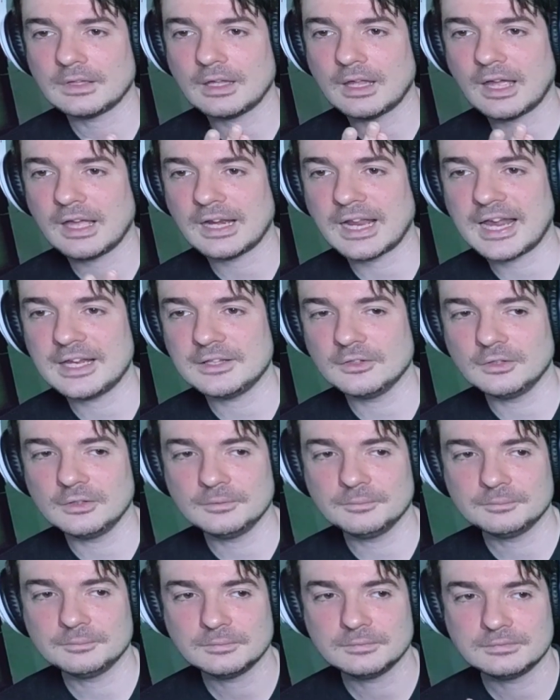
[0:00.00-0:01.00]

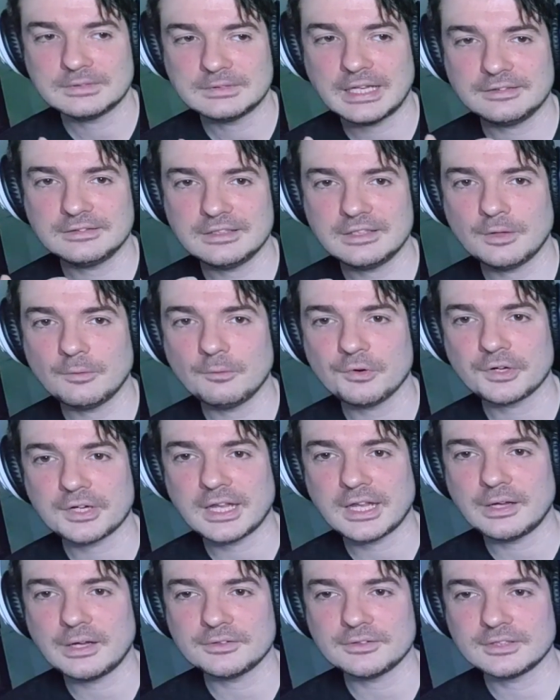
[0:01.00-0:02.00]
idol that didn't work
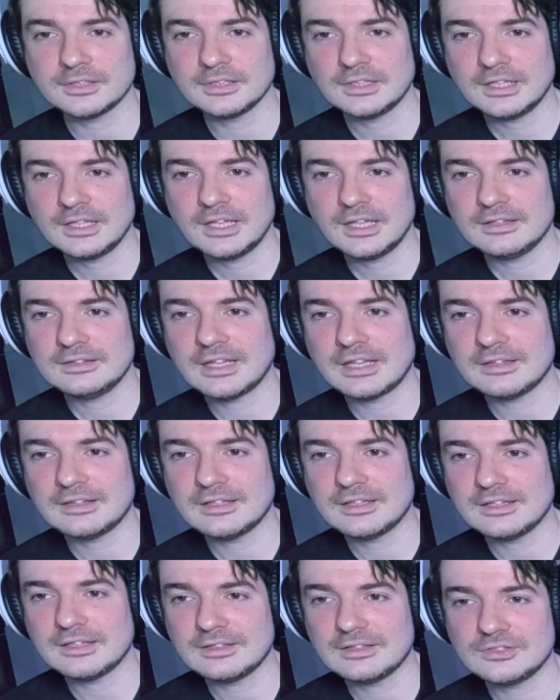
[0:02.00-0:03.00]
out.
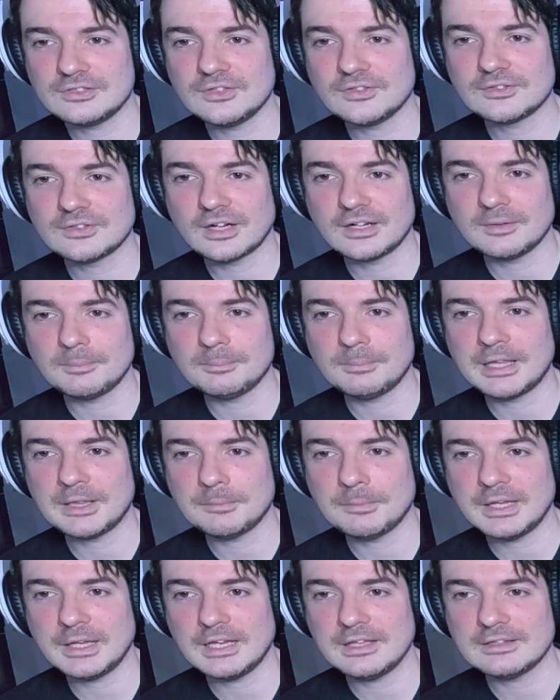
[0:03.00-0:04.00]
Then she started
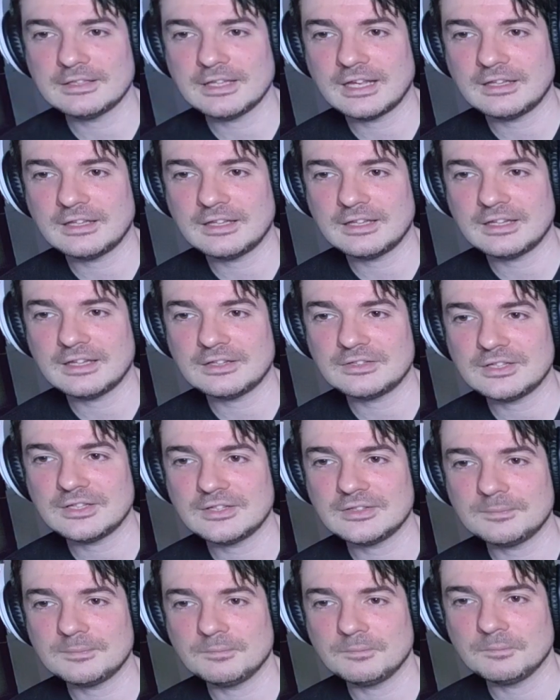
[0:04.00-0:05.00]
BAND-MAID, and
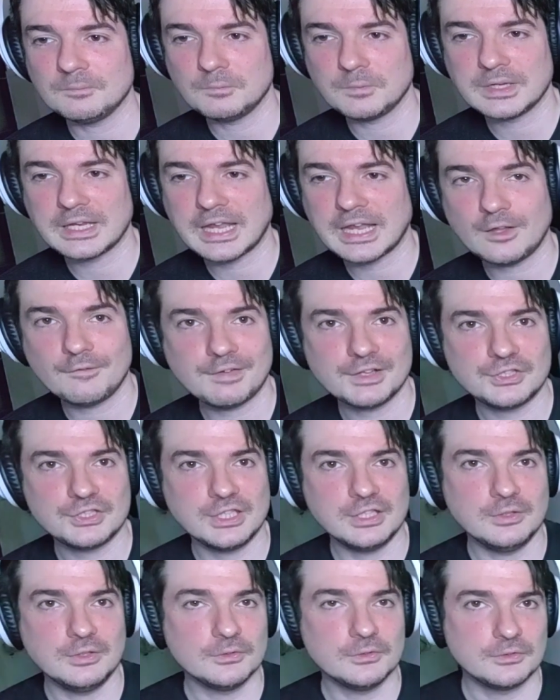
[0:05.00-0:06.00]
she's kind of a
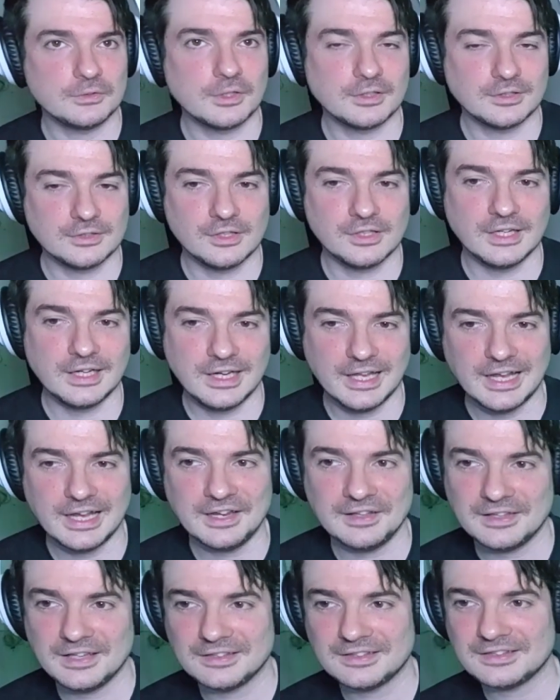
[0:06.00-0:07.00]
genius, not gonna lie,
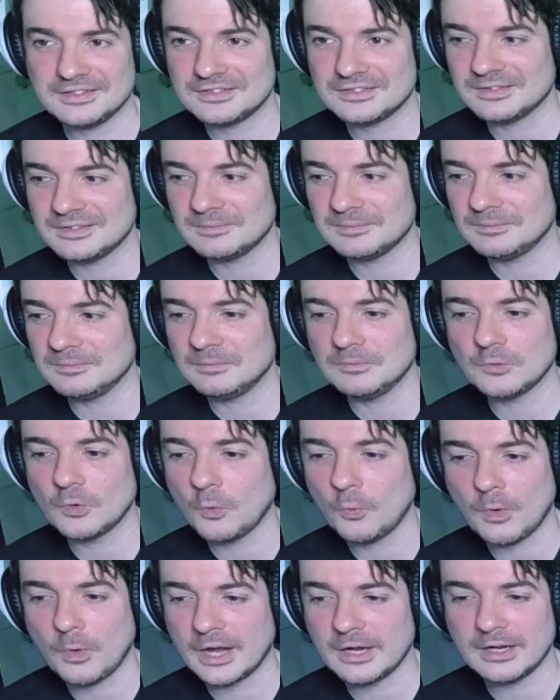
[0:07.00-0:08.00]
that no
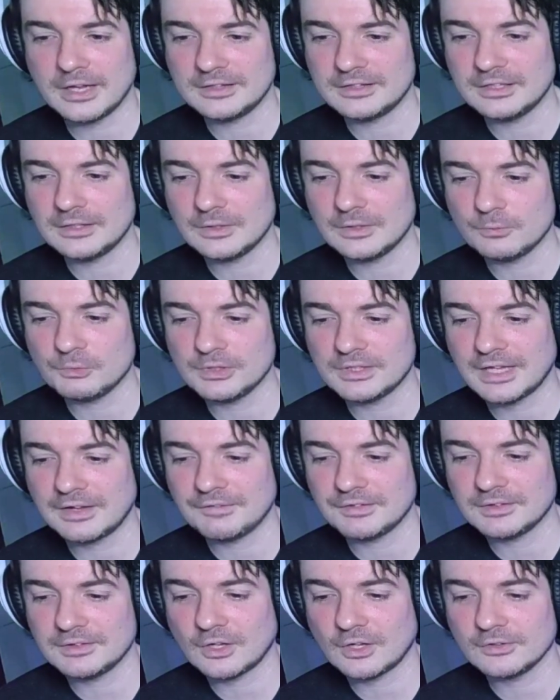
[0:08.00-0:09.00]
one, I think, would
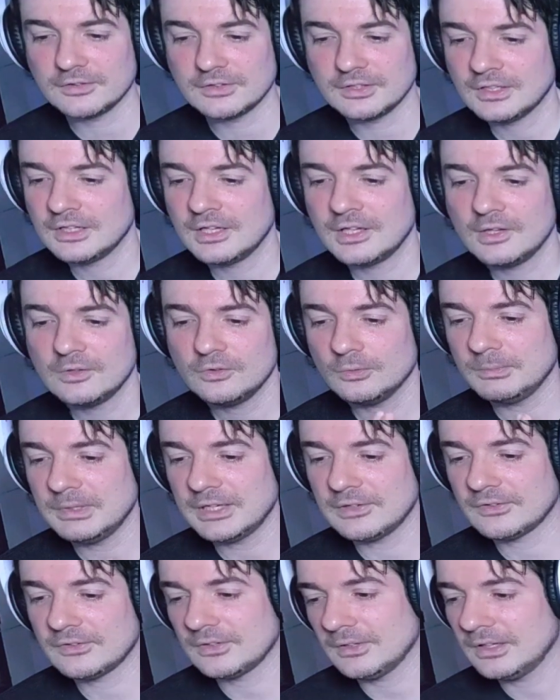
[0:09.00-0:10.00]
have thought to
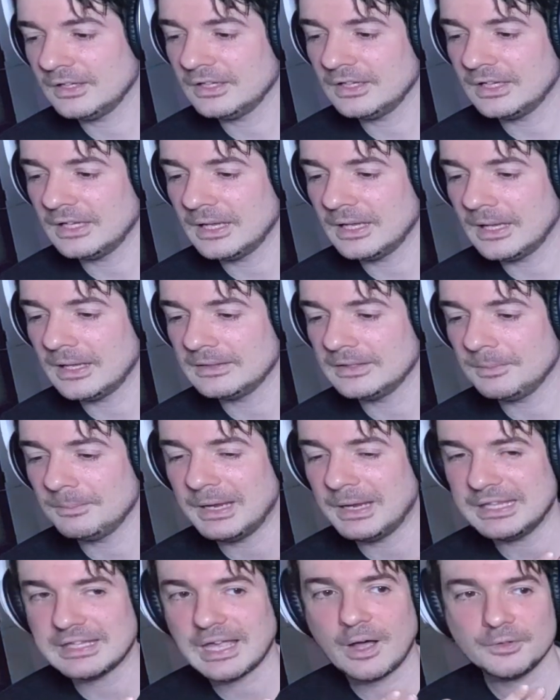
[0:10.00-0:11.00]
mix the
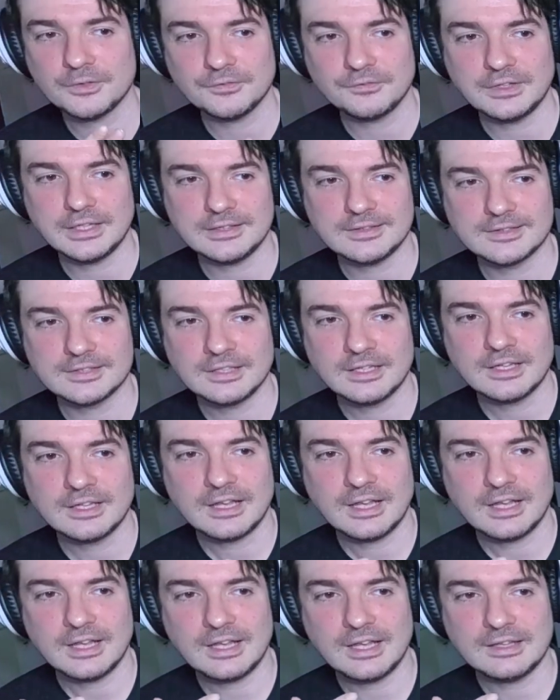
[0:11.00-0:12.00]
maid outfits,
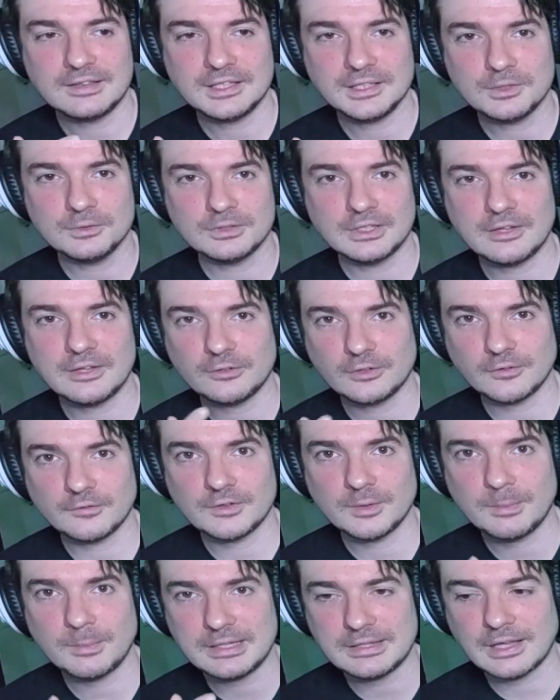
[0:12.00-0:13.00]
the cuteness of
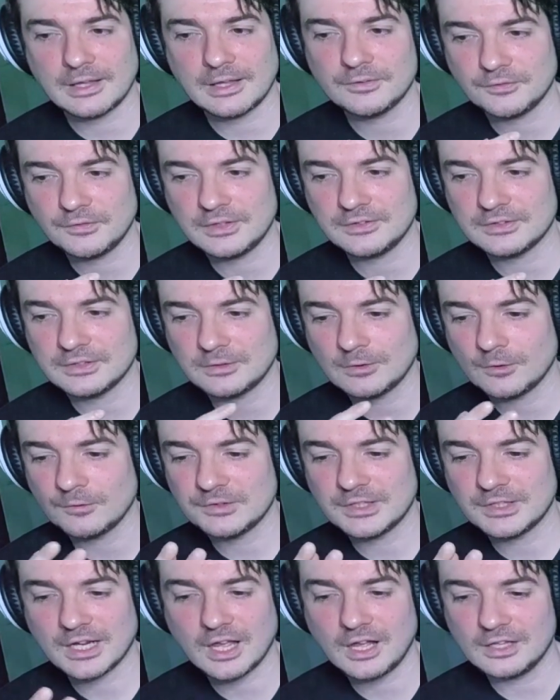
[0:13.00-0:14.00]
the maid outfits, you know,
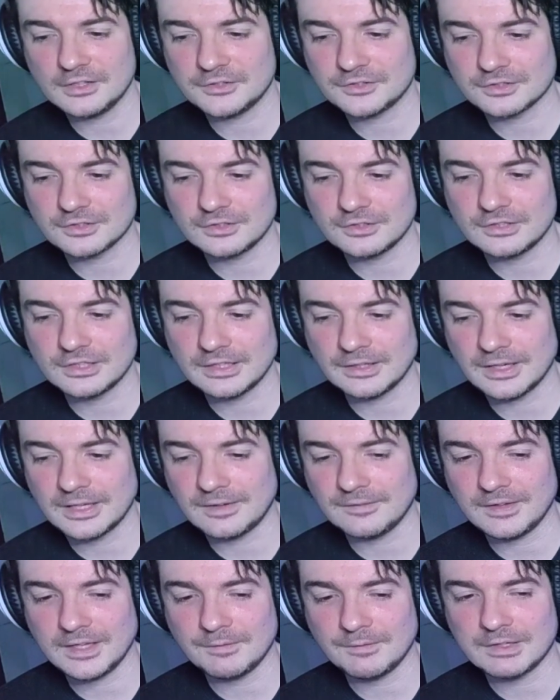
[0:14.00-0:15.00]
the
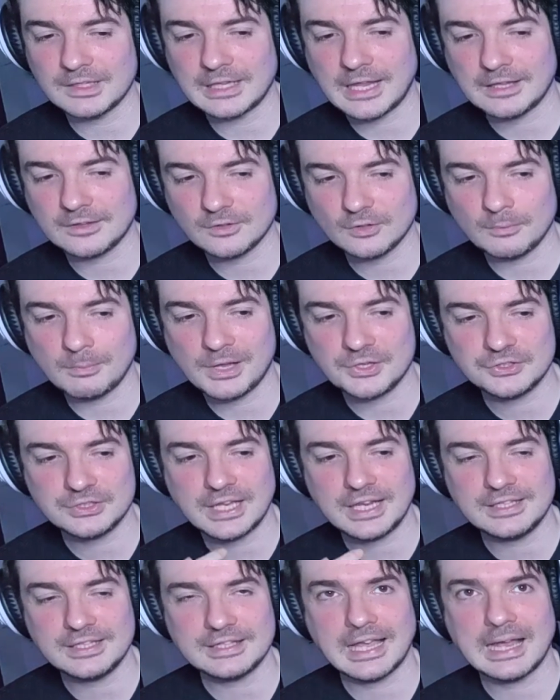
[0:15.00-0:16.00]
culture, even that
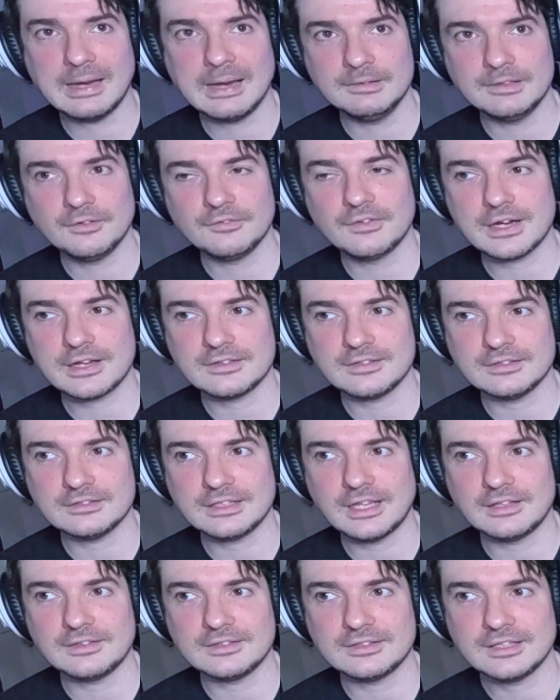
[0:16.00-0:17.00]
Omajinai time, and the fact that
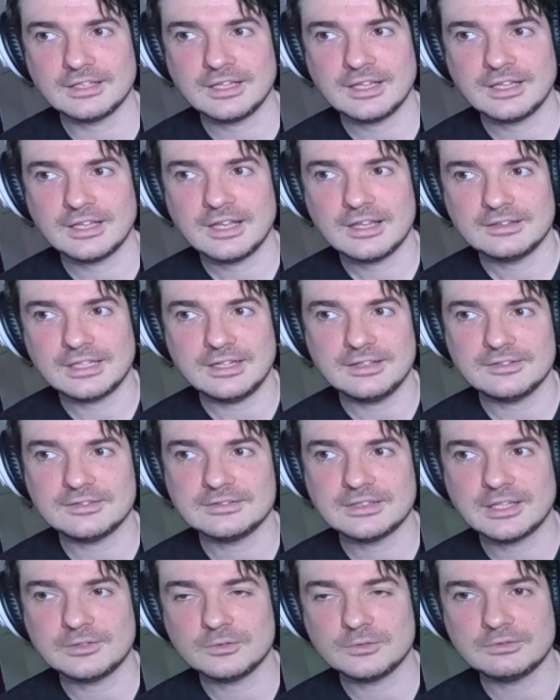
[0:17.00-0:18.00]

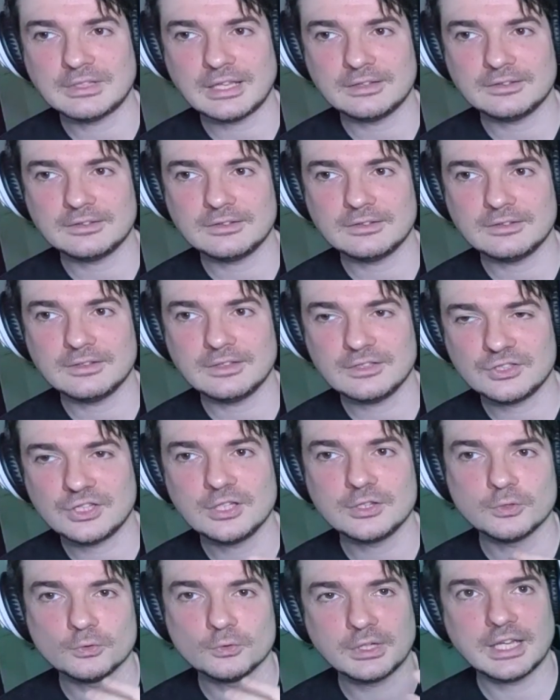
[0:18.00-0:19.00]
that she
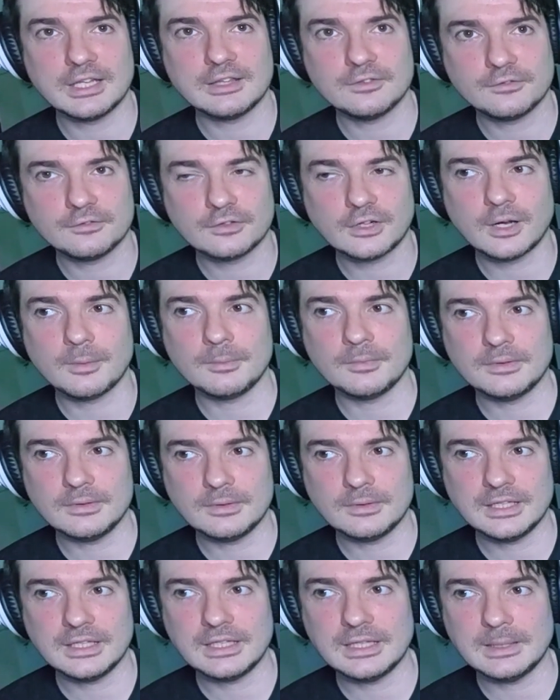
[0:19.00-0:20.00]
took it from
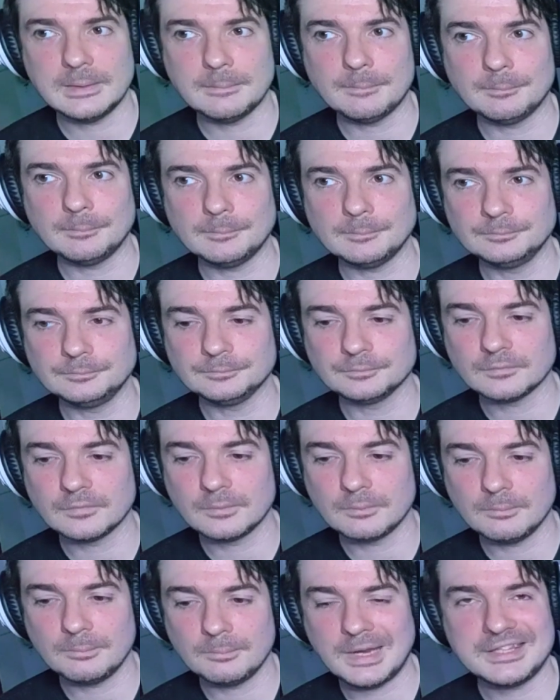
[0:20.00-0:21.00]
the
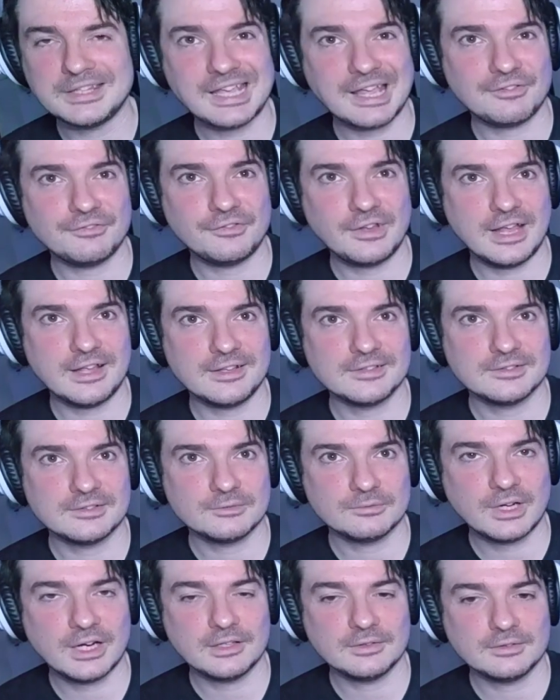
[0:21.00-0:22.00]
maid cafes,
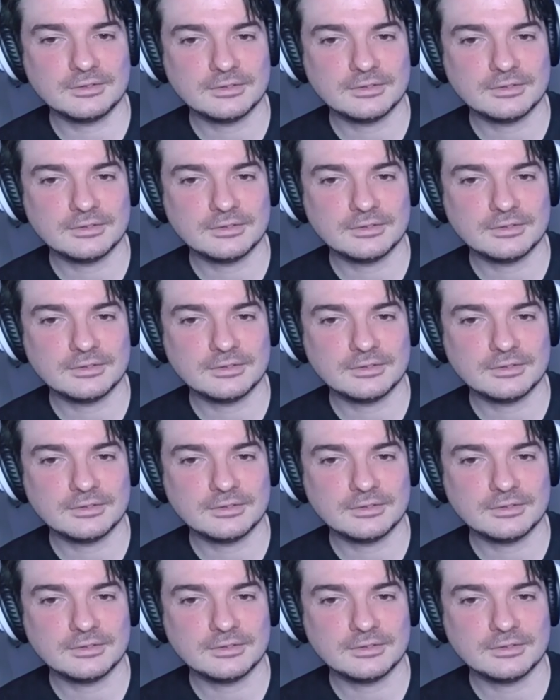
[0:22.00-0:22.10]
right?